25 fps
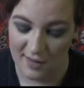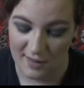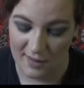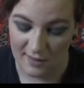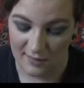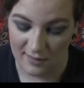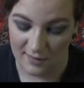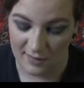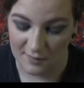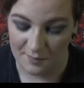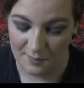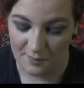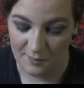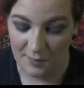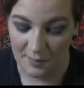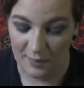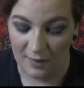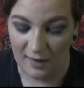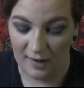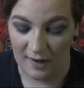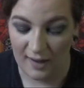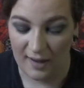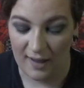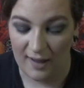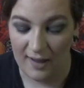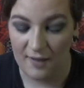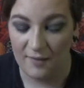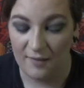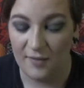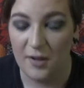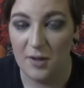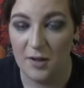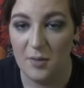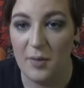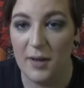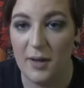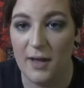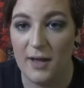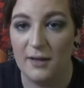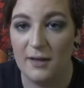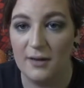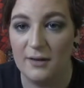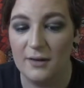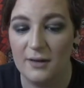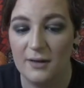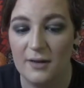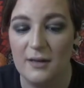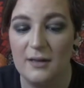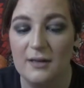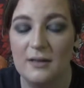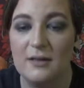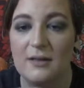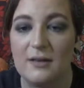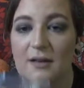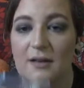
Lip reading: But I have hit pan on it.